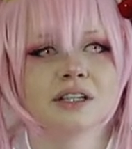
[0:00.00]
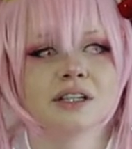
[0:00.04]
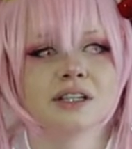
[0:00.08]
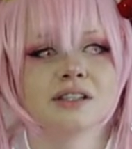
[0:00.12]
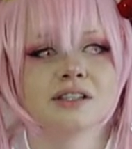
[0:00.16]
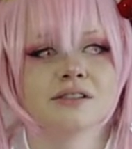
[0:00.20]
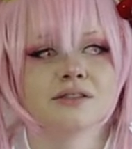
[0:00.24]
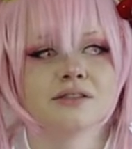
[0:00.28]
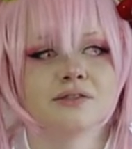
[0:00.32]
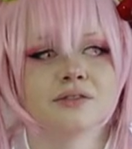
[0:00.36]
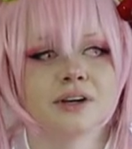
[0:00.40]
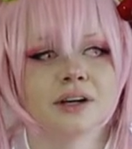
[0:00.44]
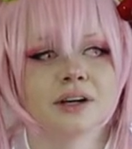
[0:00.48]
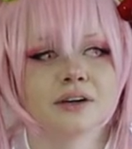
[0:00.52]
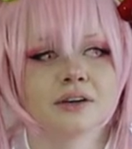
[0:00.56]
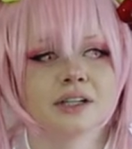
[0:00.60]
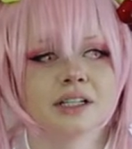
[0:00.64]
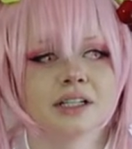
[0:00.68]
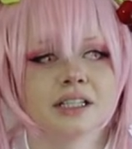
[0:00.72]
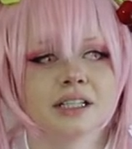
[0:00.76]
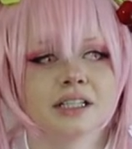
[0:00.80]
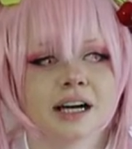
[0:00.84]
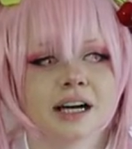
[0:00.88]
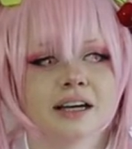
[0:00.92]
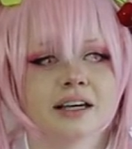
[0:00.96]
is
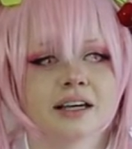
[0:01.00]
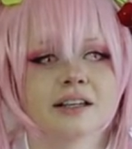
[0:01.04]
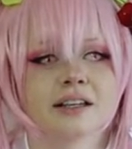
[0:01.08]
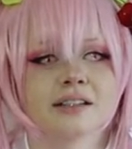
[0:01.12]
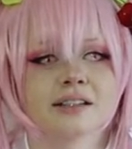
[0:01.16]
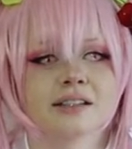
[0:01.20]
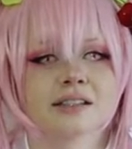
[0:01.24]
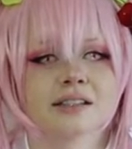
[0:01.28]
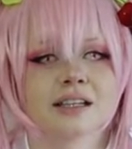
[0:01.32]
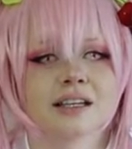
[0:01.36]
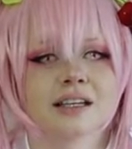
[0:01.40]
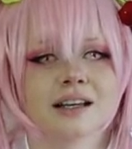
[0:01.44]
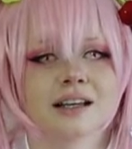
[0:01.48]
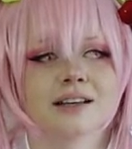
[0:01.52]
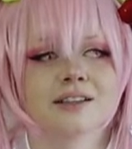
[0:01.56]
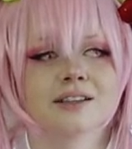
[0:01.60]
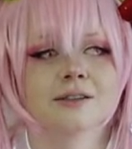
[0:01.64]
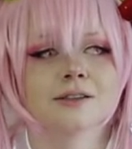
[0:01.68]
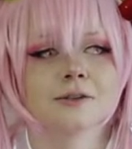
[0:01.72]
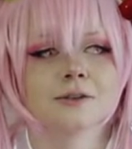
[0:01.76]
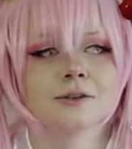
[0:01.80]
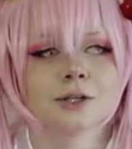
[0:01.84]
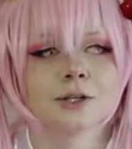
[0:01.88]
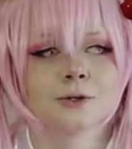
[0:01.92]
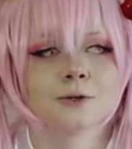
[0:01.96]
very nice. It is
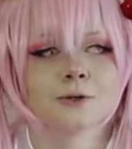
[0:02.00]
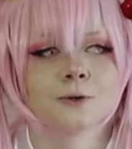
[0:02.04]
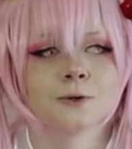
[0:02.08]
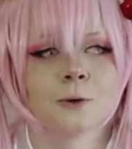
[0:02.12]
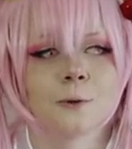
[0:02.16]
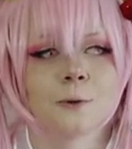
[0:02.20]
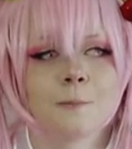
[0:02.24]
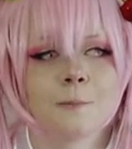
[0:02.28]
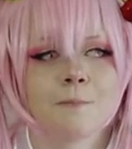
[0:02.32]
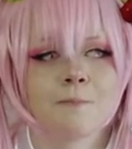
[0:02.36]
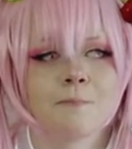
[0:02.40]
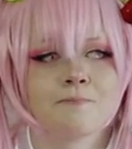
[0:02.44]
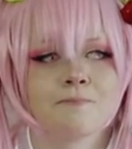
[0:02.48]
a little